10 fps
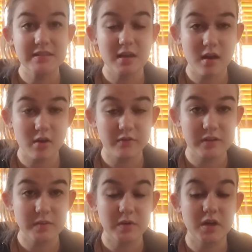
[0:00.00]
luck on
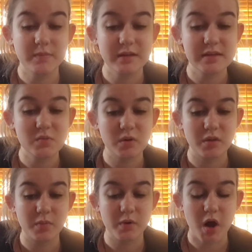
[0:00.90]
Facebook Marketplace with
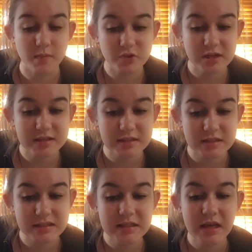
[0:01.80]
prom
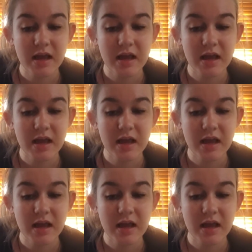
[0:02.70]
dresses.